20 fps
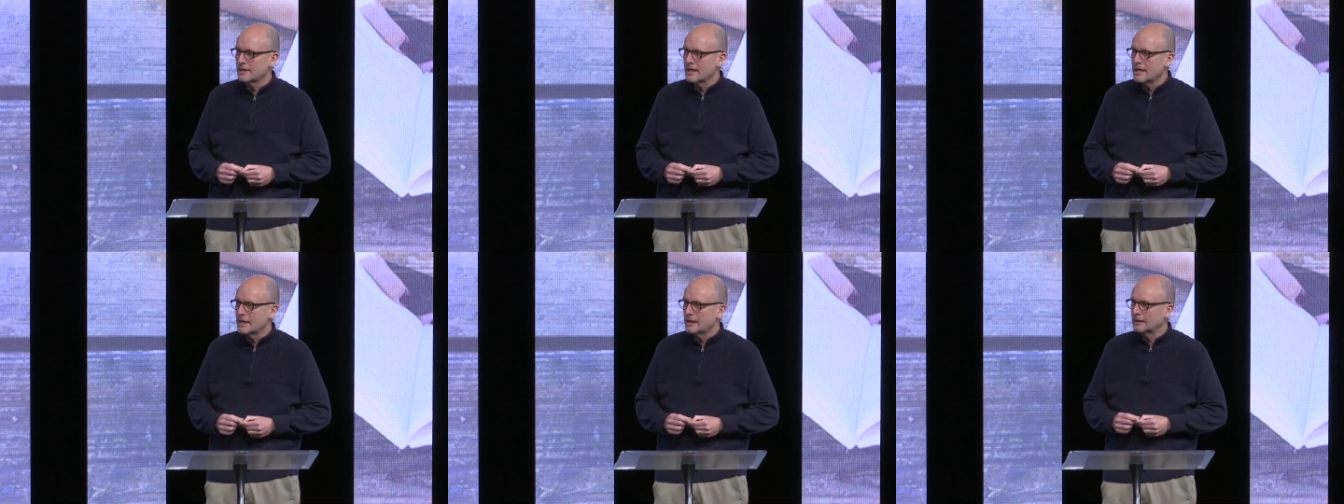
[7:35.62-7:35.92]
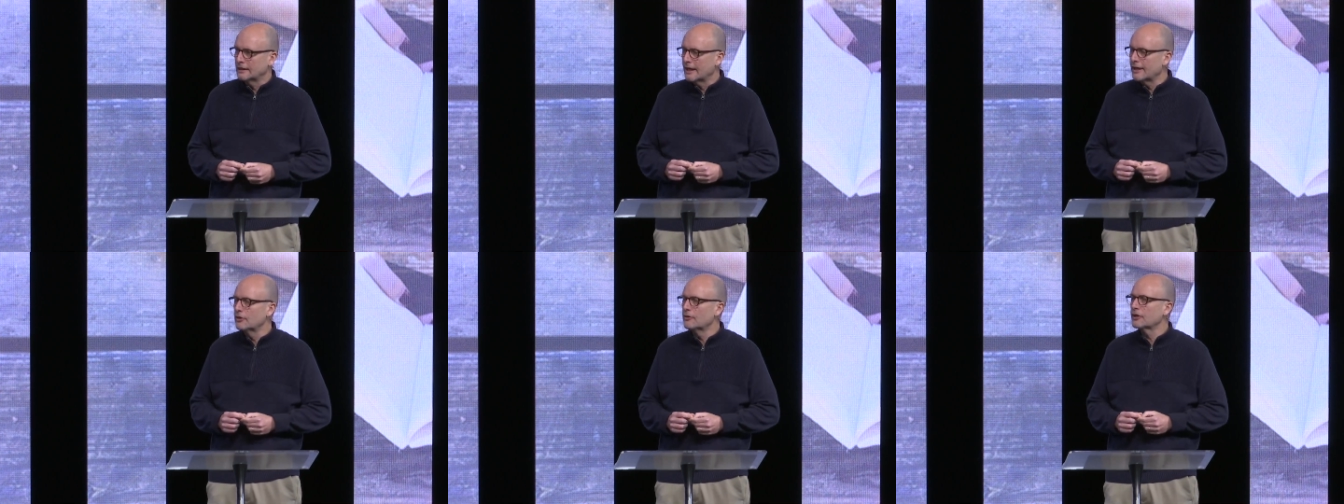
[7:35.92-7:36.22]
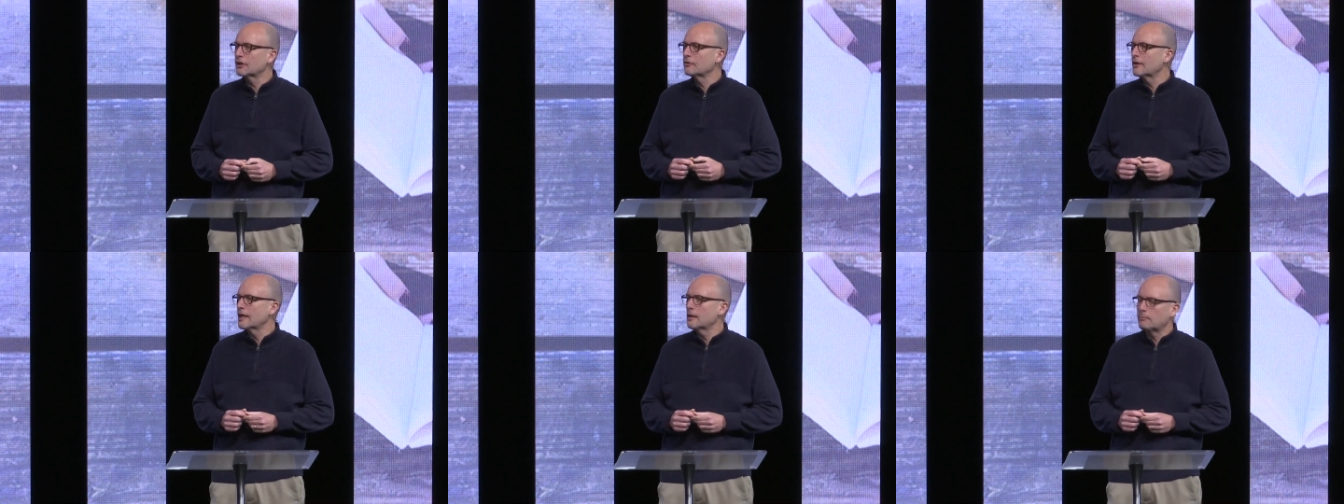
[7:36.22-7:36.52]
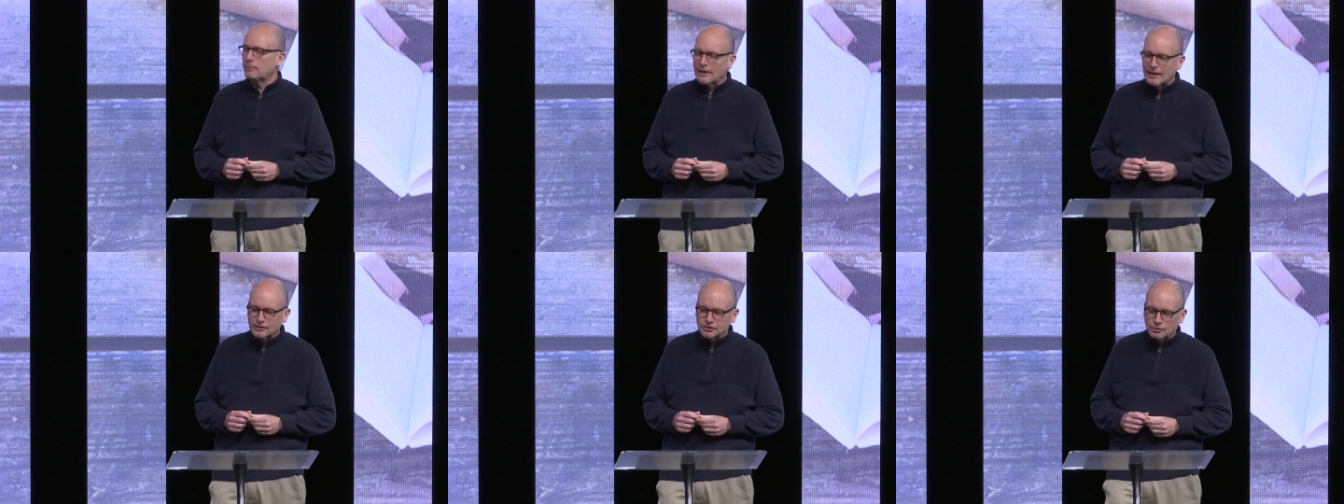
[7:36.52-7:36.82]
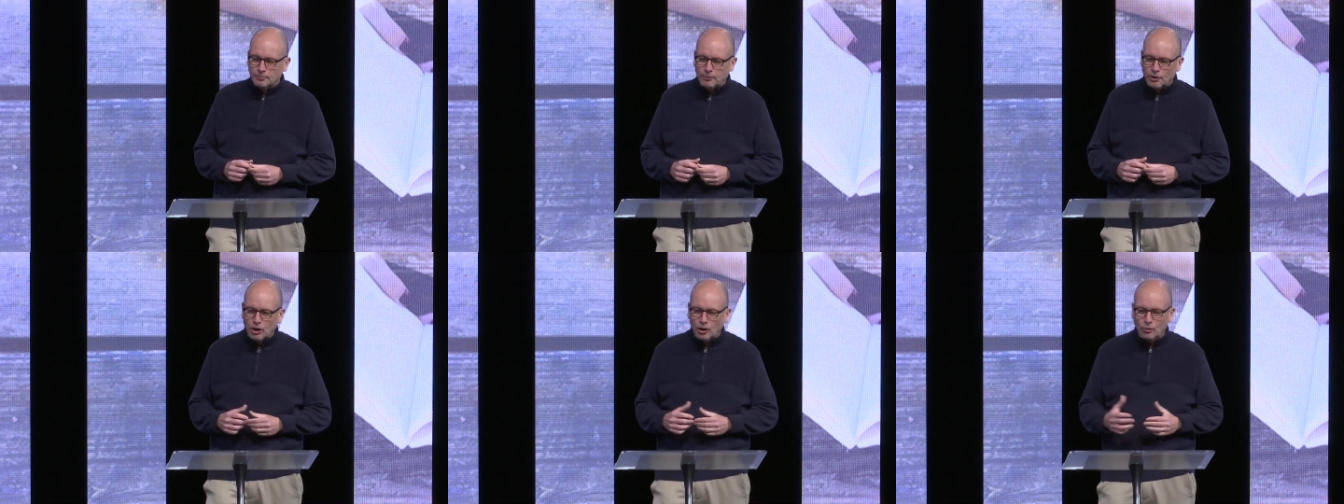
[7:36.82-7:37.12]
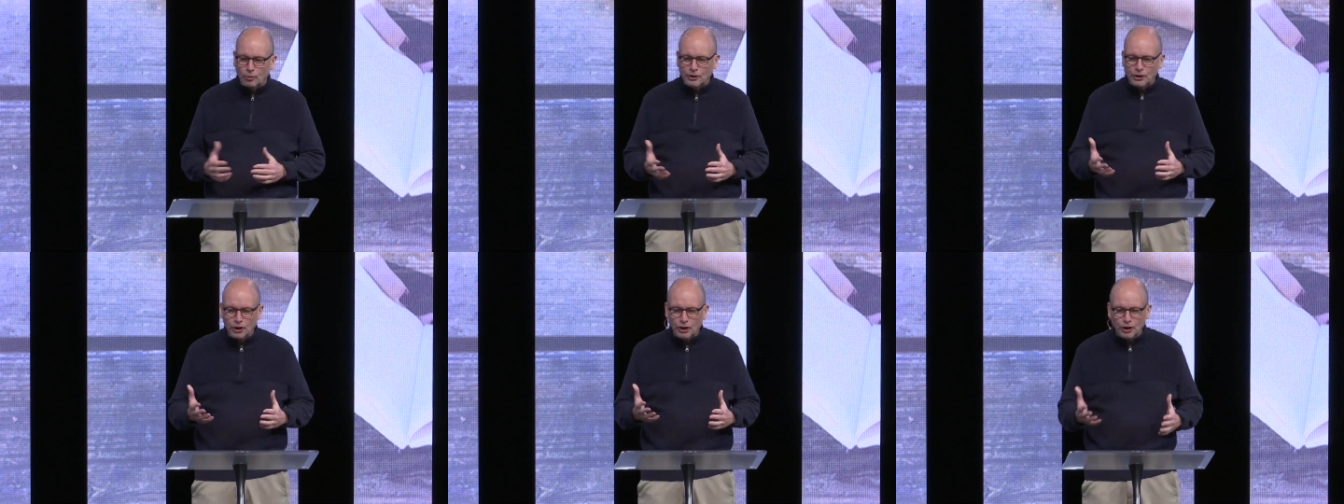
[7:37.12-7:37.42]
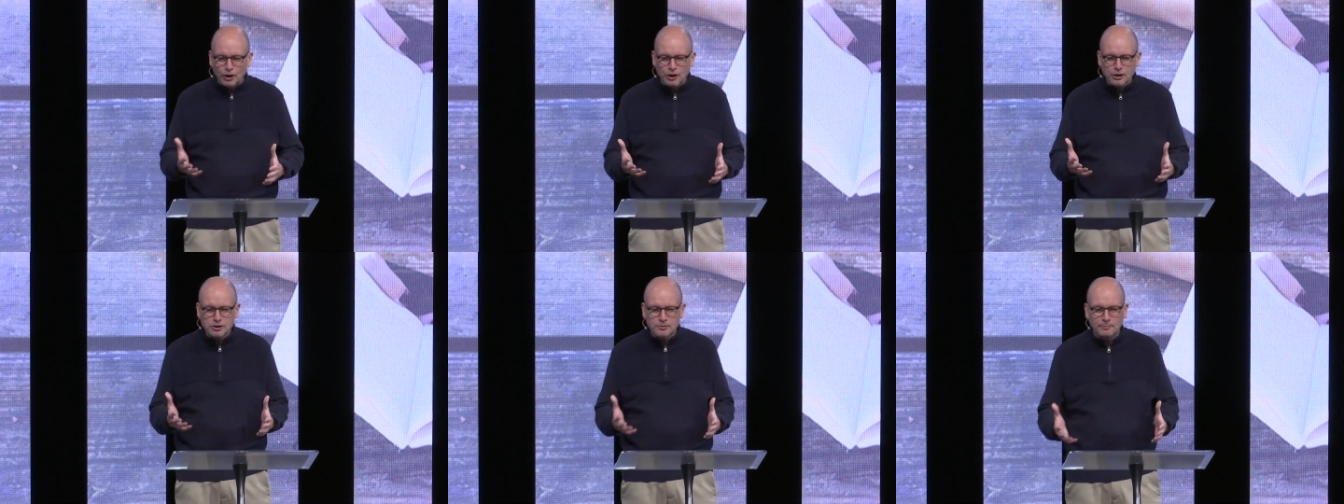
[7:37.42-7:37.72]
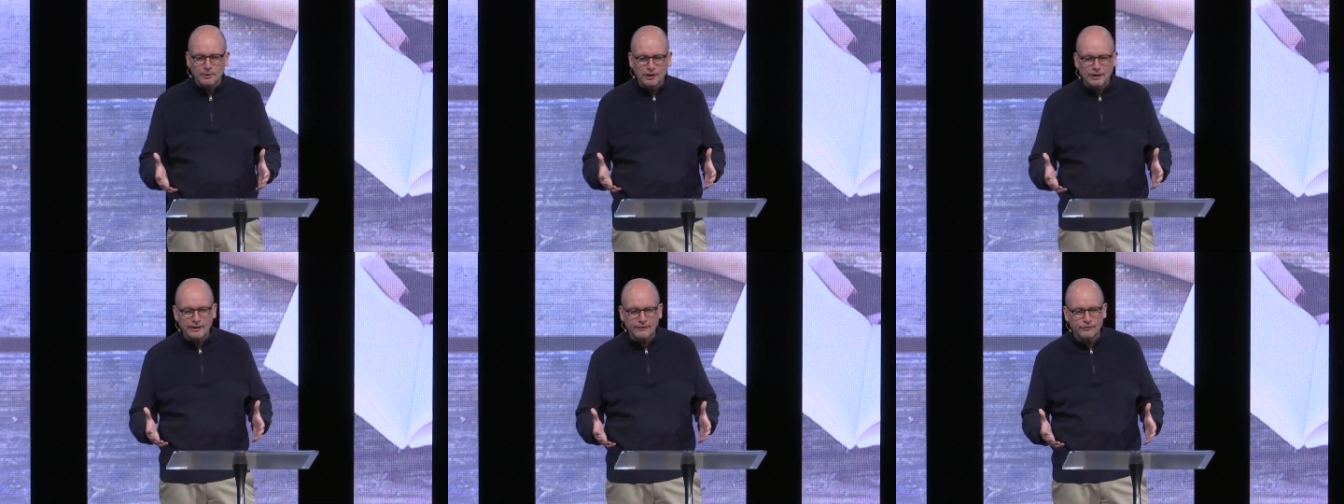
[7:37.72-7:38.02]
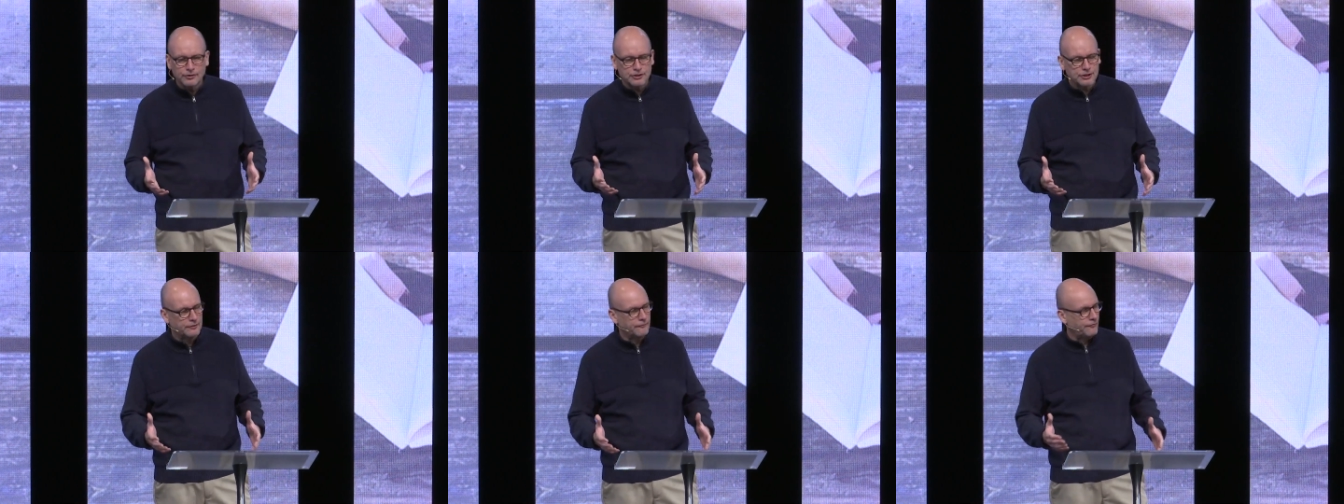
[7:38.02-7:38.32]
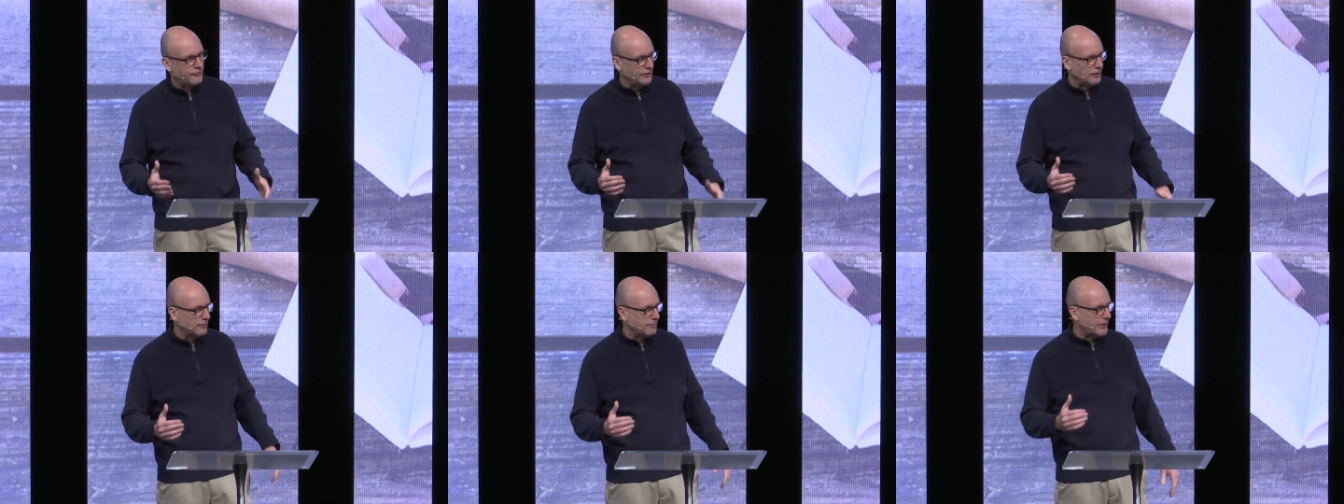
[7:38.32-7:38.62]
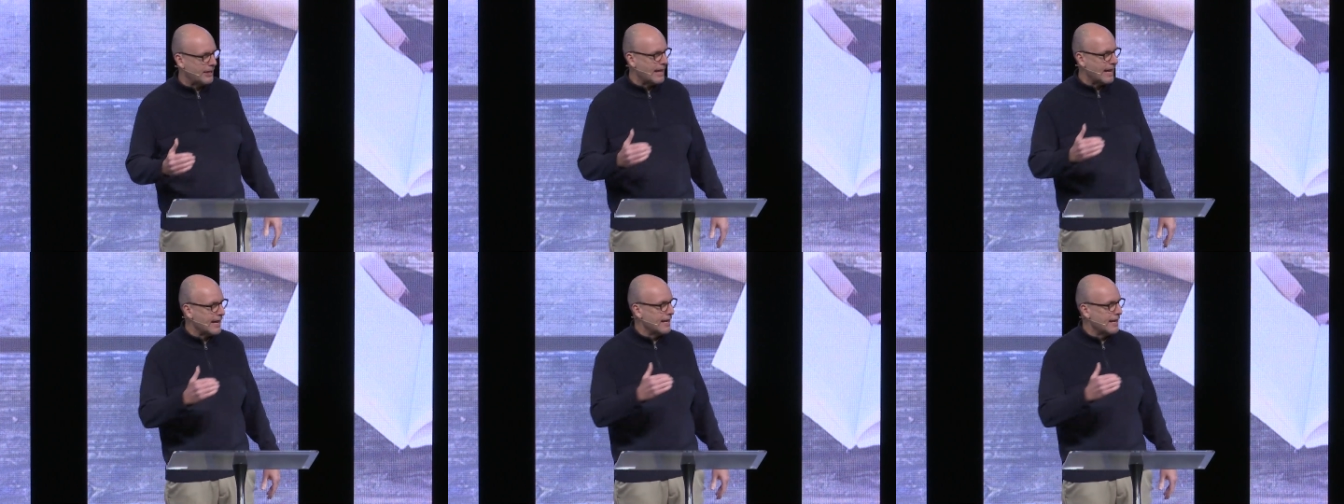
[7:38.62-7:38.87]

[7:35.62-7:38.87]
And later, the great apostle Paul would urge believers in Philippi,